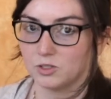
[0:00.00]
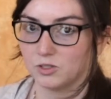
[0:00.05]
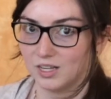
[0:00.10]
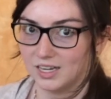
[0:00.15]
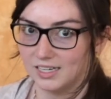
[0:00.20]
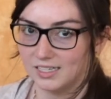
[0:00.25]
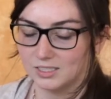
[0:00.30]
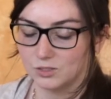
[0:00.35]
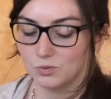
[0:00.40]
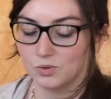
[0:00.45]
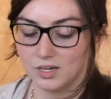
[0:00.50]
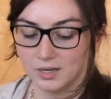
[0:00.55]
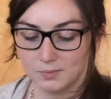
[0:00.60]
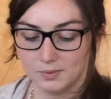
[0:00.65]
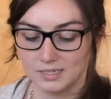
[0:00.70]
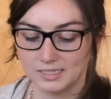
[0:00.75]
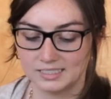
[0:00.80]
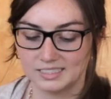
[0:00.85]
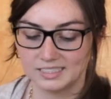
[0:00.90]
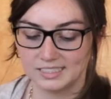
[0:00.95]
So that is what I'm
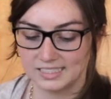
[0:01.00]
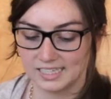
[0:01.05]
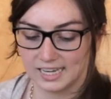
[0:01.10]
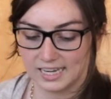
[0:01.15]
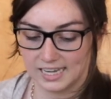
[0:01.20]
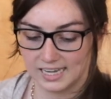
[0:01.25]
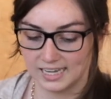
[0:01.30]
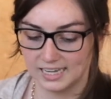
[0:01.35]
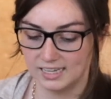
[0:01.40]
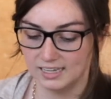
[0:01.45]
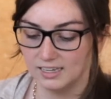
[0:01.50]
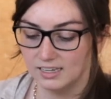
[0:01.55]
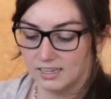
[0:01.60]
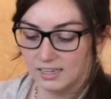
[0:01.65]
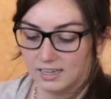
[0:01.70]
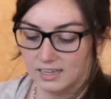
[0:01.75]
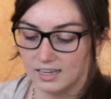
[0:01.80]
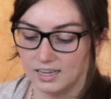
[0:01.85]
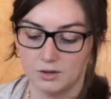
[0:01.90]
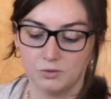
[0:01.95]
gonna say,
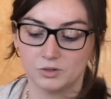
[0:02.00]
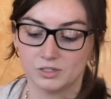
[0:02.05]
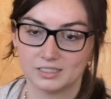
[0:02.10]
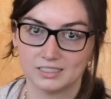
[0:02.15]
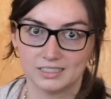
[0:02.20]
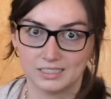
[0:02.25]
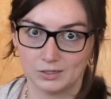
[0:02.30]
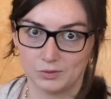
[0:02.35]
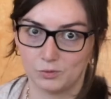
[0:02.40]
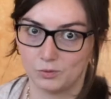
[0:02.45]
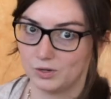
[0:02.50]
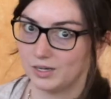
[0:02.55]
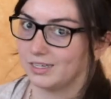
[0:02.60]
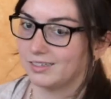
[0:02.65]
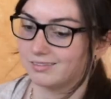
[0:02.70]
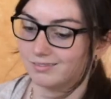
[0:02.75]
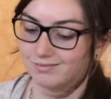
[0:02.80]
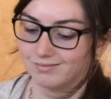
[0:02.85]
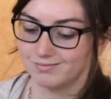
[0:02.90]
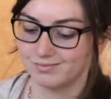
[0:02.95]
and we're gonna see
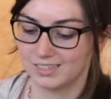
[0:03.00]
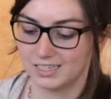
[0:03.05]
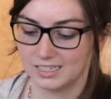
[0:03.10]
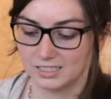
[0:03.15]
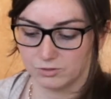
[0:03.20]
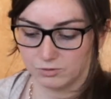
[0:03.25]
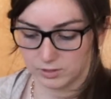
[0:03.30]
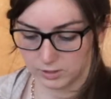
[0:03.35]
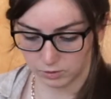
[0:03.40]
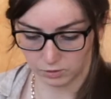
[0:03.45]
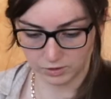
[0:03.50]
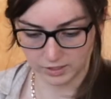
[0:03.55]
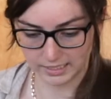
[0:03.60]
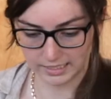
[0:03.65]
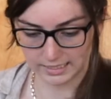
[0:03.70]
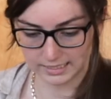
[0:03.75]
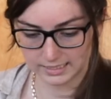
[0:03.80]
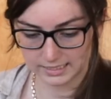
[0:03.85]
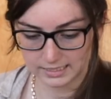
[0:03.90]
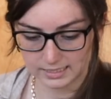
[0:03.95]
what the end result
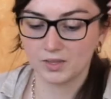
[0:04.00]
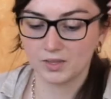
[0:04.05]
is.